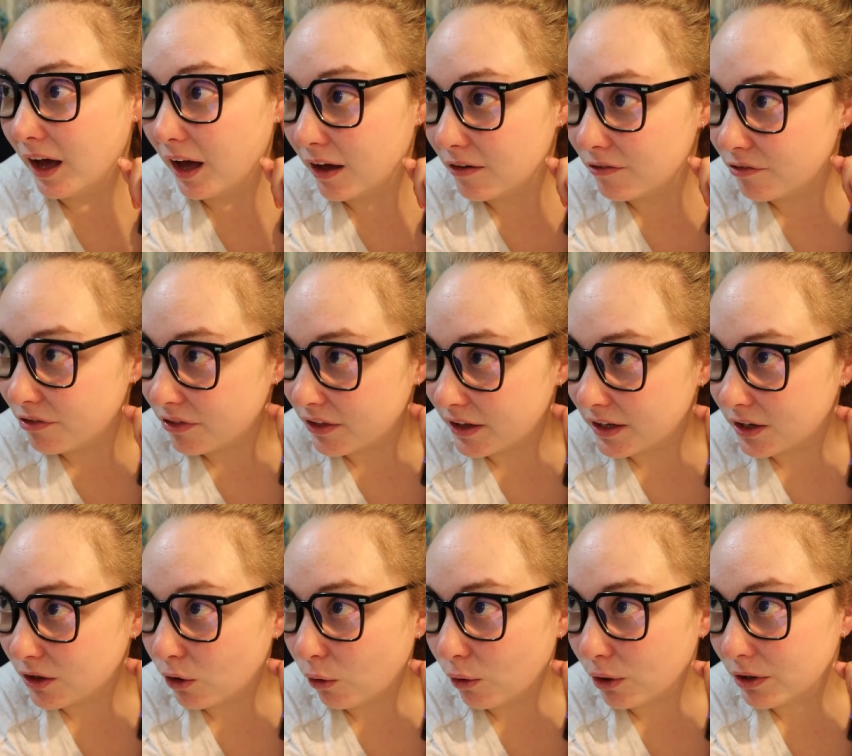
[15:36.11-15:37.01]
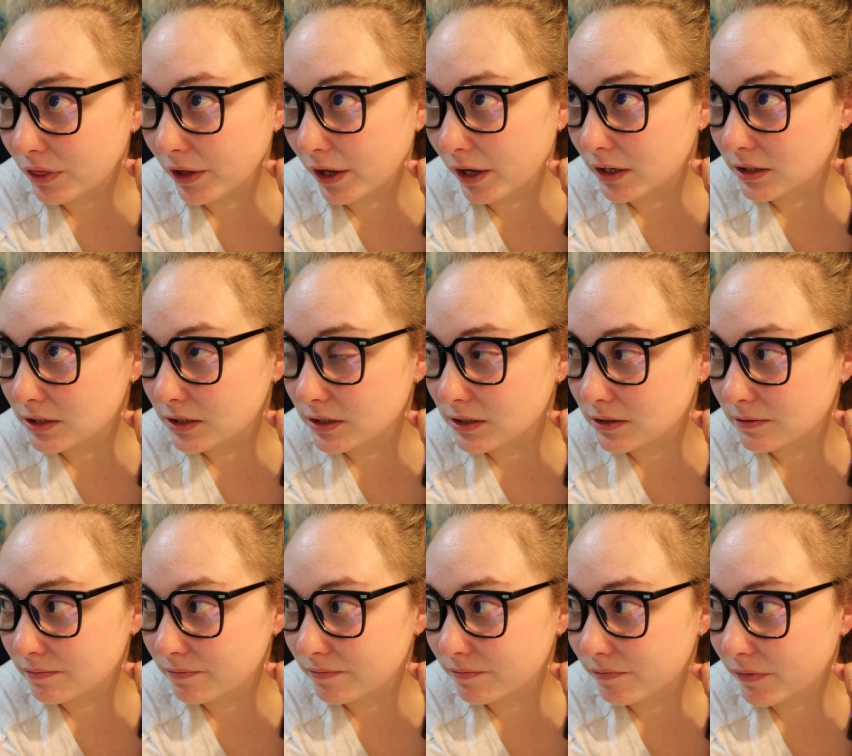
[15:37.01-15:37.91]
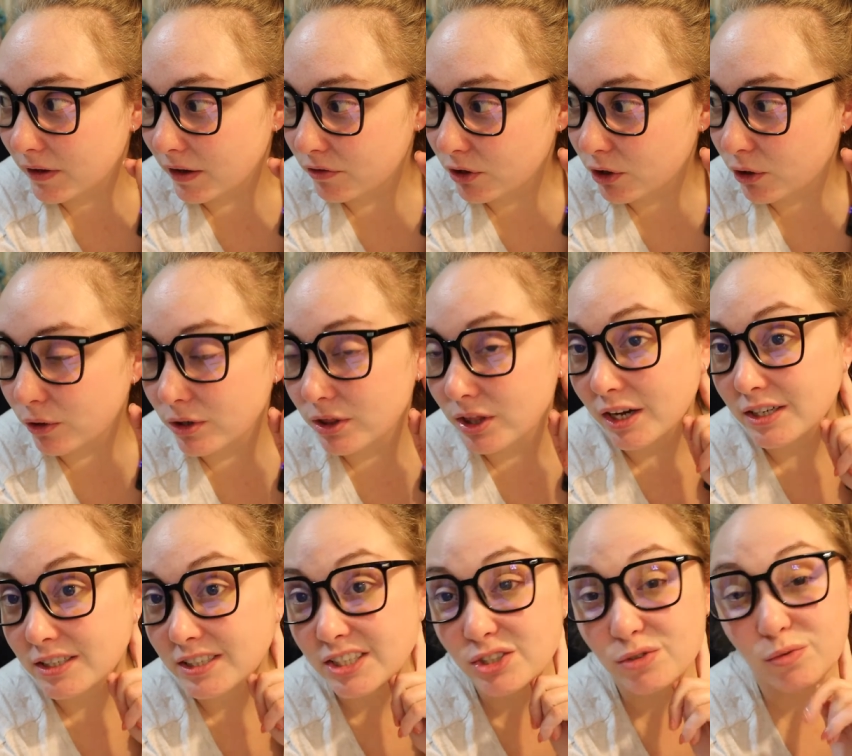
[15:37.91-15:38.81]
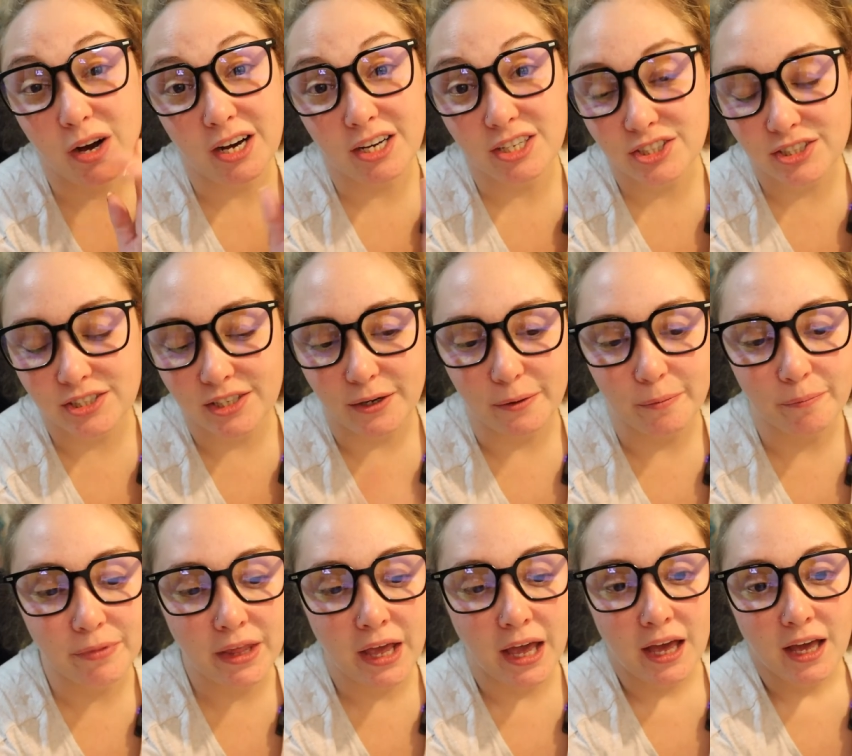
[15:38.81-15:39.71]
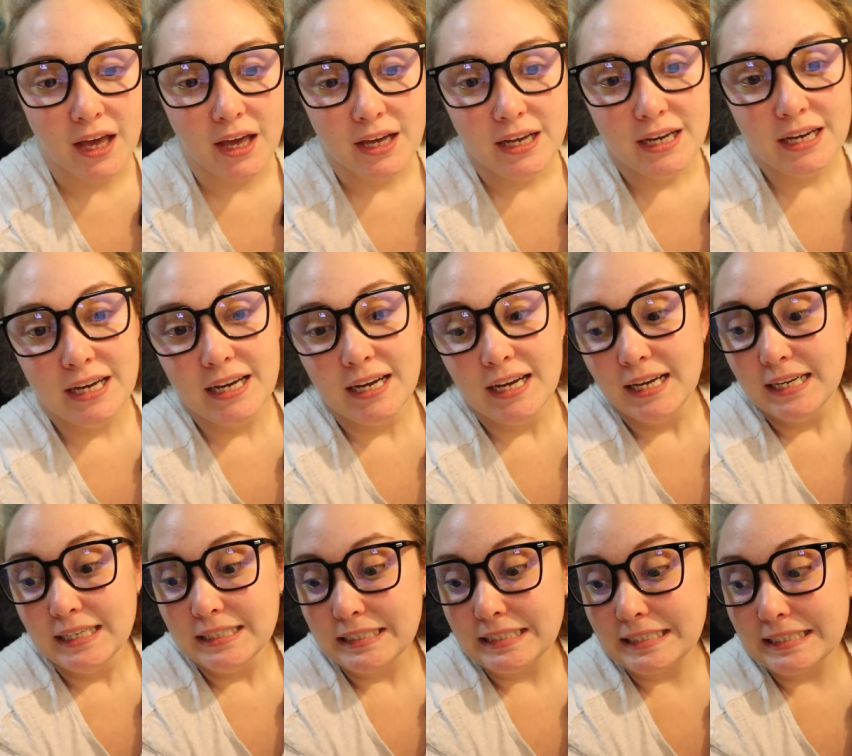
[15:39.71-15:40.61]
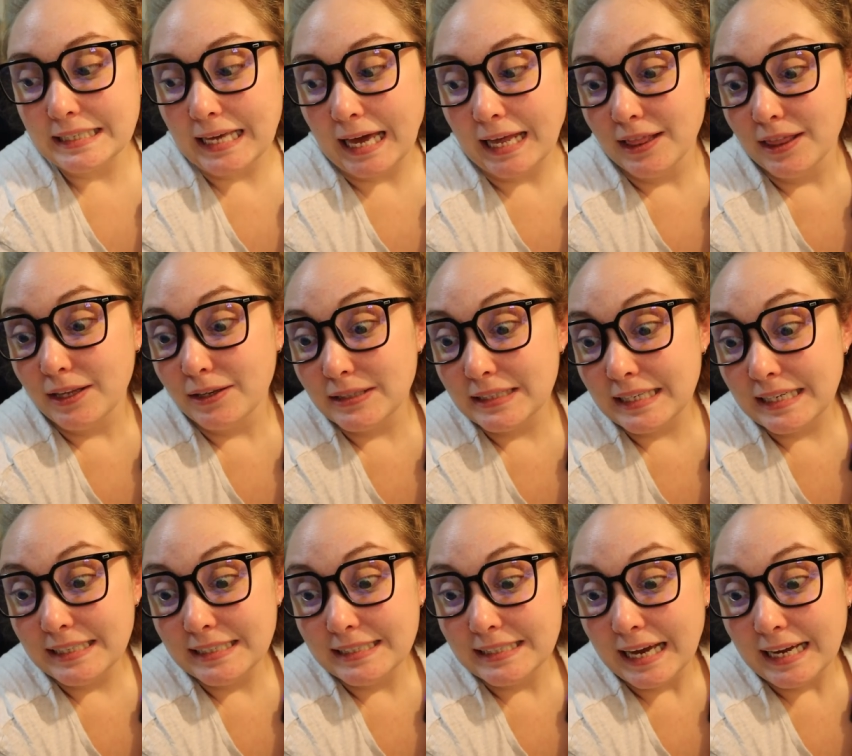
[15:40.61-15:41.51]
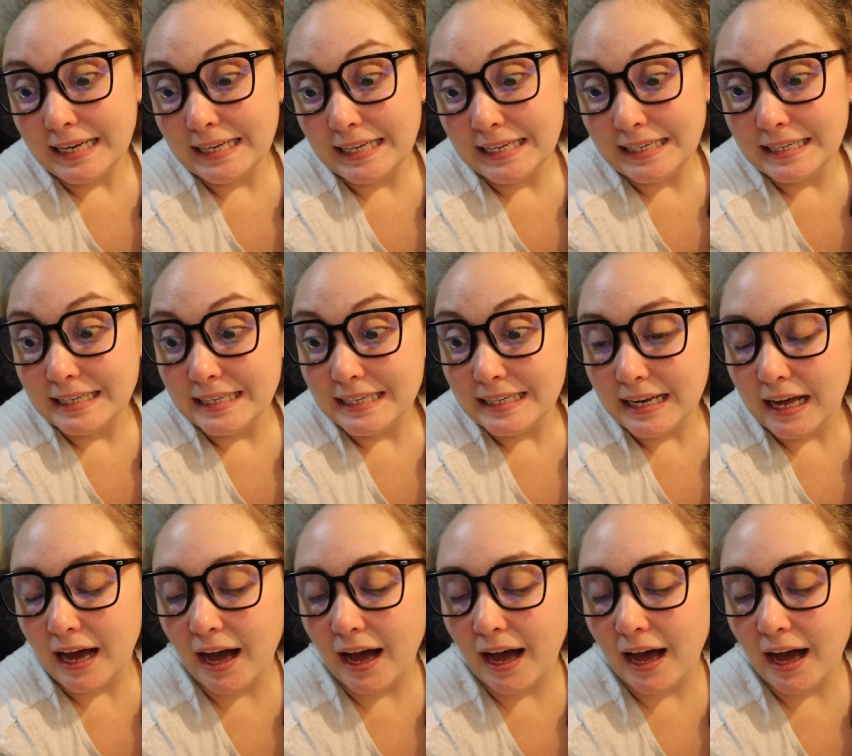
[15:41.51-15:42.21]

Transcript: of the cord locks, of the cord locks as well. So just getting those things I need.